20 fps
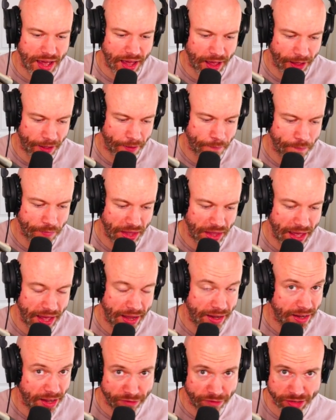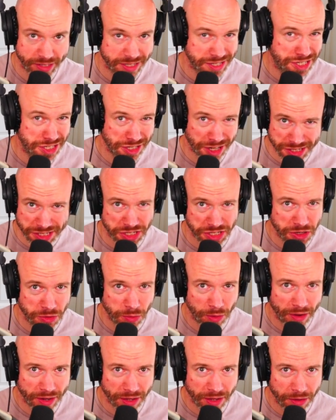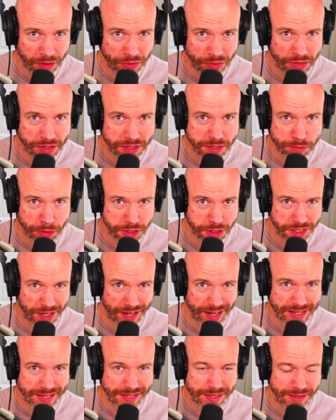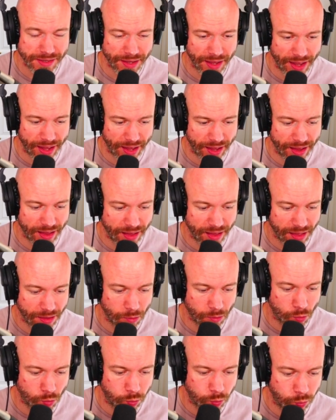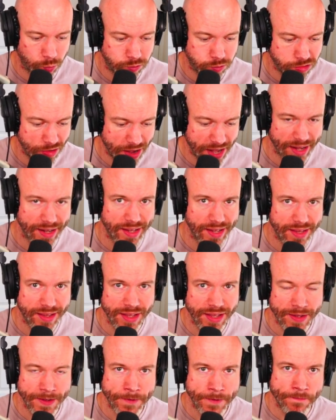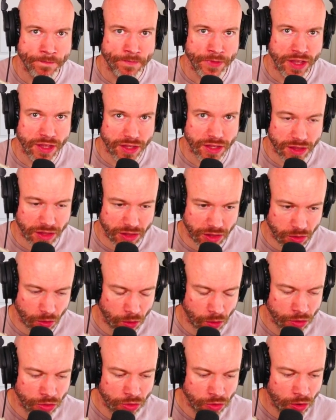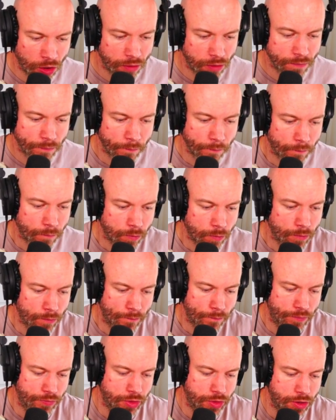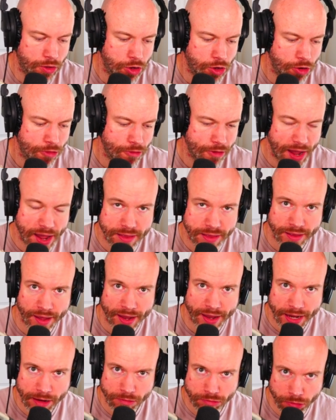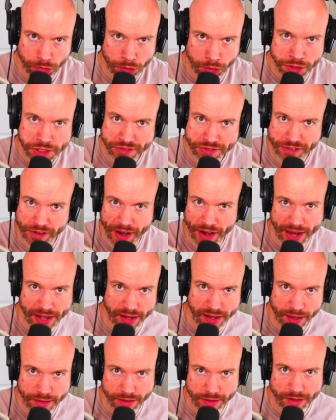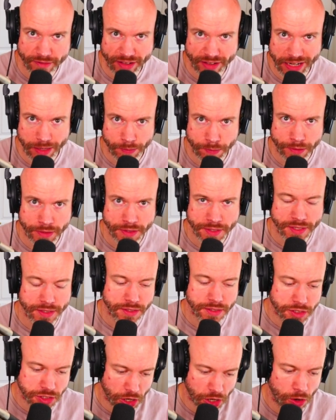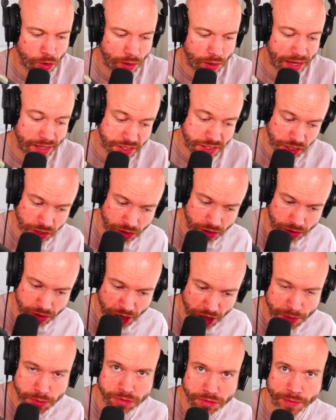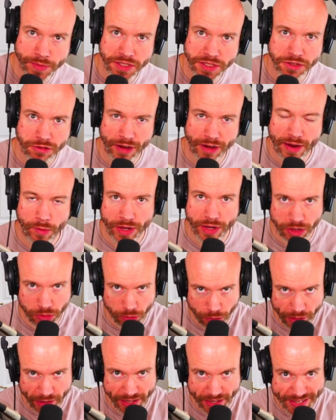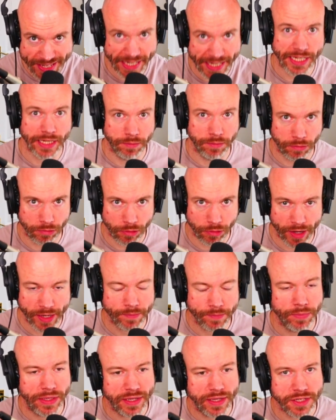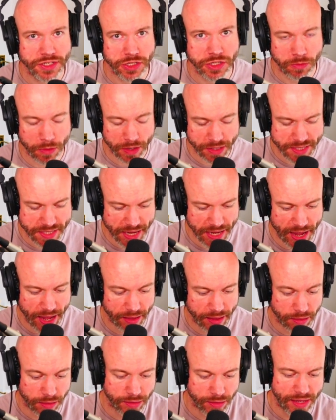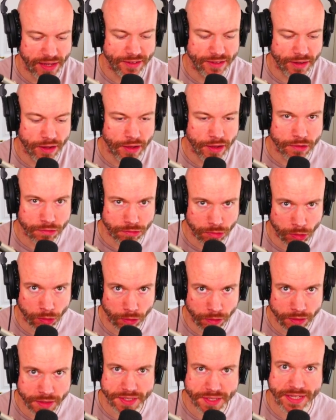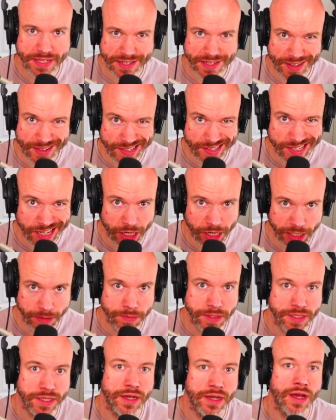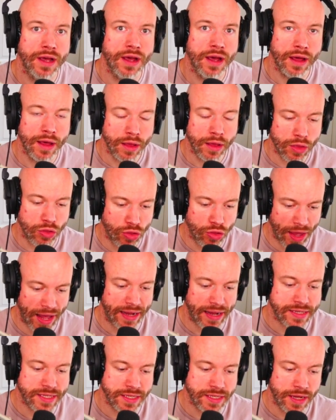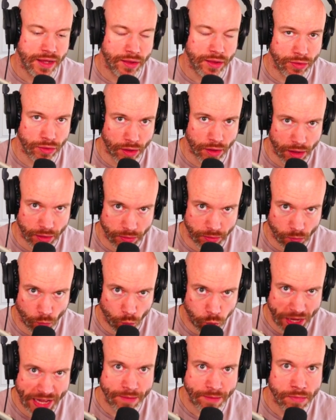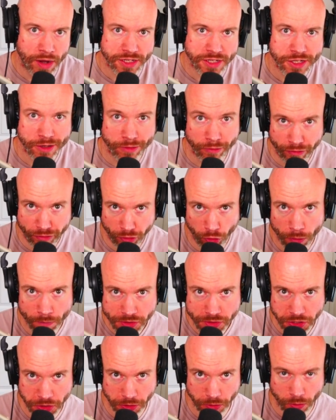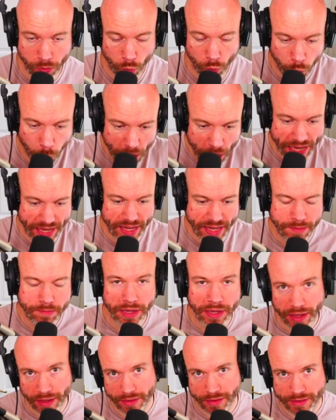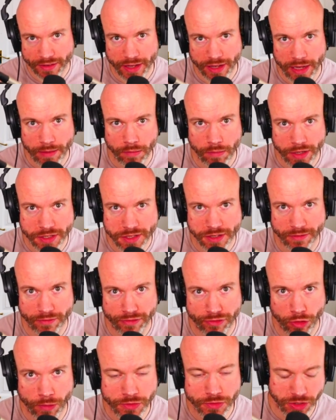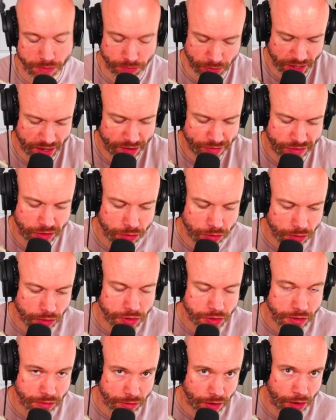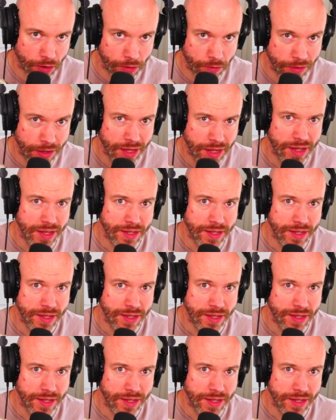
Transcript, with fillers: Um, and if it's just you working on this project, then really you're not creating any rules for any other developers. So it's a TypeScript is great when you are in a team, right? Because you are saying that these are the rules, these are the types that we must conform to. We, being the team, must conform to. But if you're on your own,